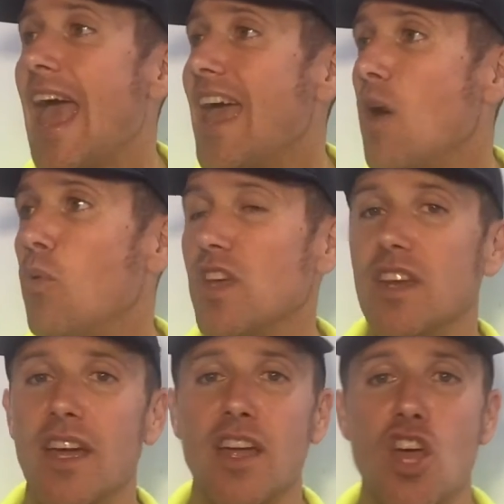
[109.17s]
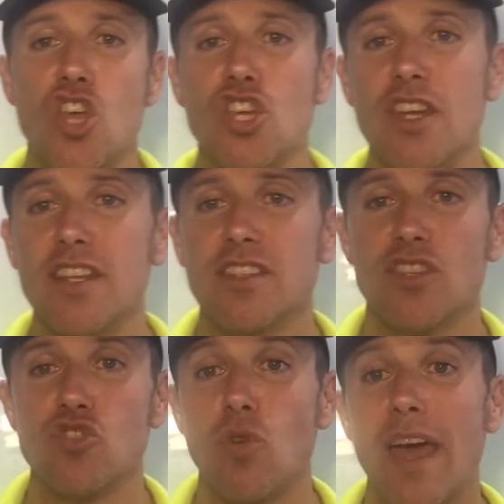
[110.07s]
hey, I want you need
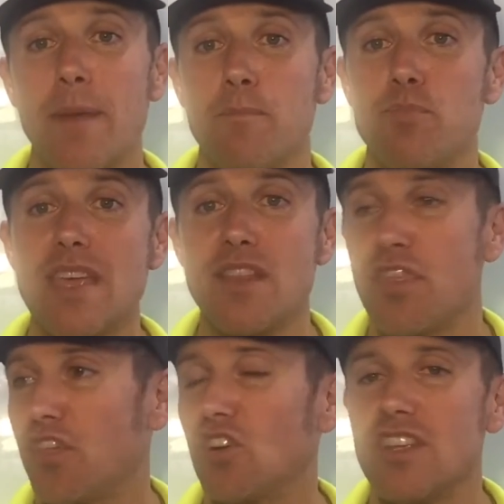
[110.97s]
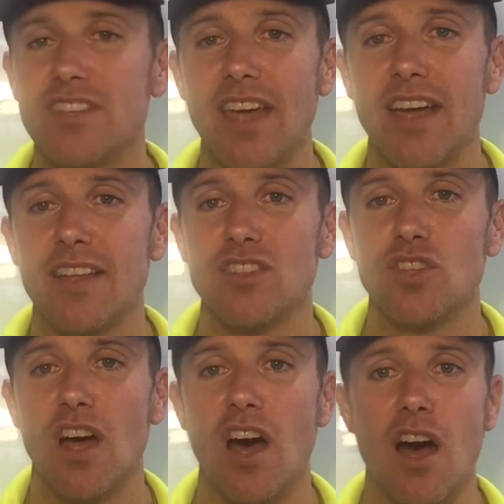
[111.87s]
to try to beat 30
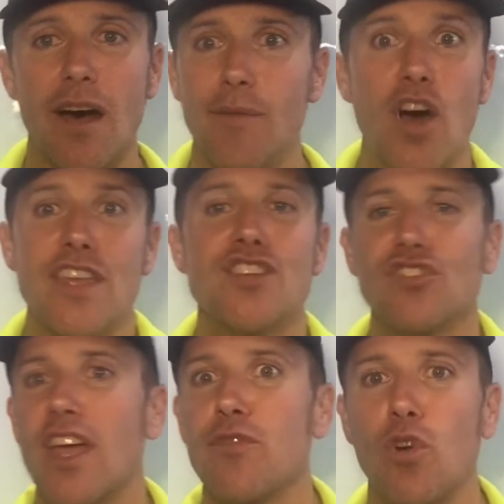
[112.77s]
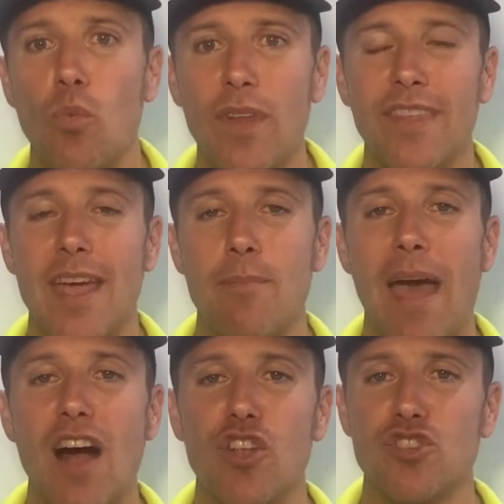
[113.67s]
seconds on each leg for 1 leg
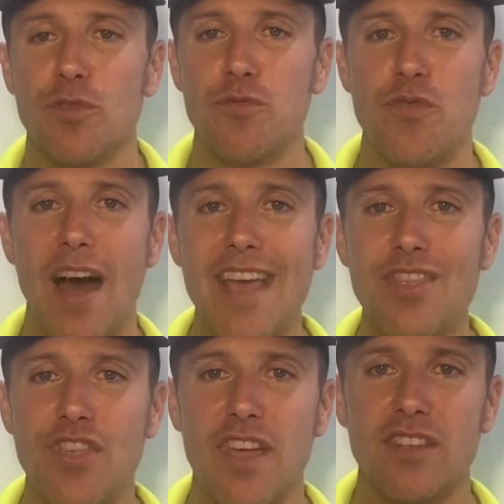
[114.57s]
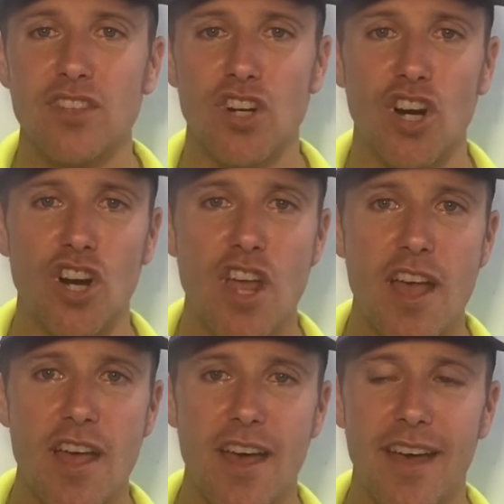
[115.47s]
balance, or find things that are
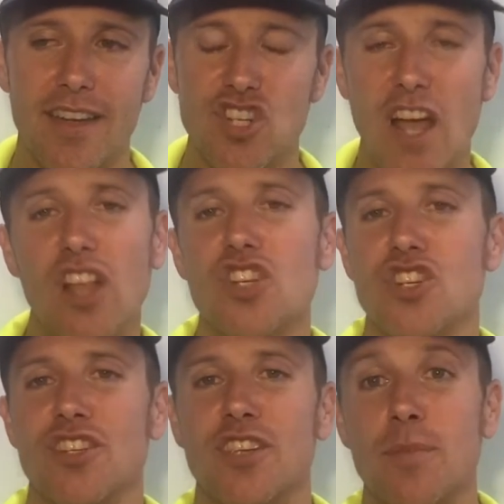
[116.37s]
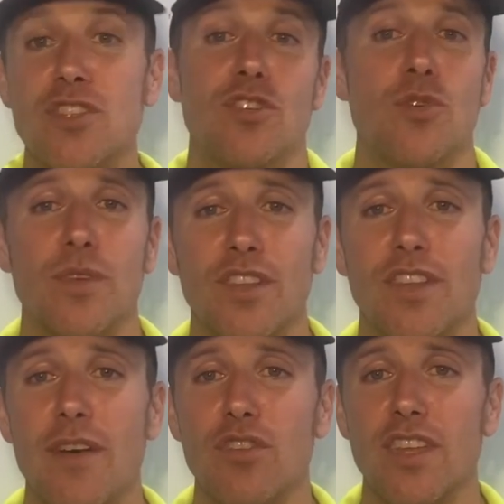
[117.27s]
challenges commensurate with the
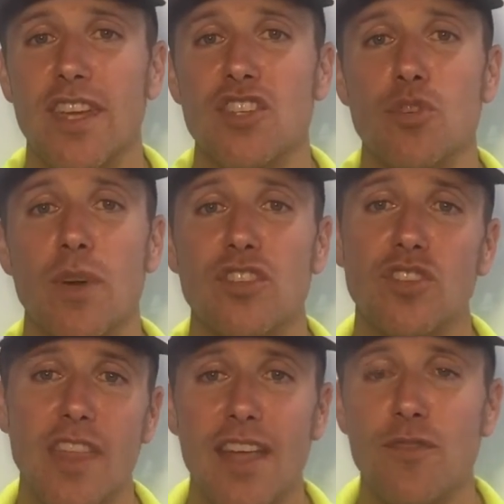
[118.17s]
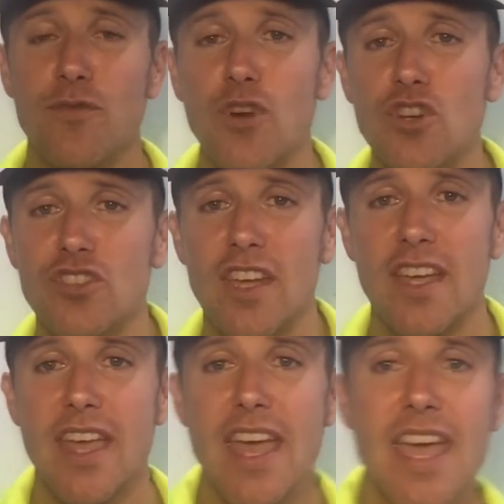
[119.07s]
level of the kids you're with. So that first
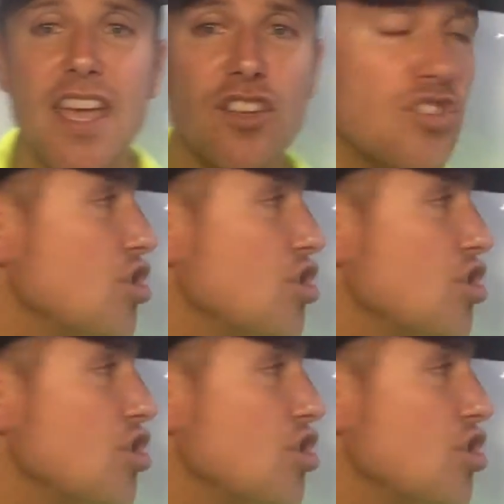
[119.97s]
thing is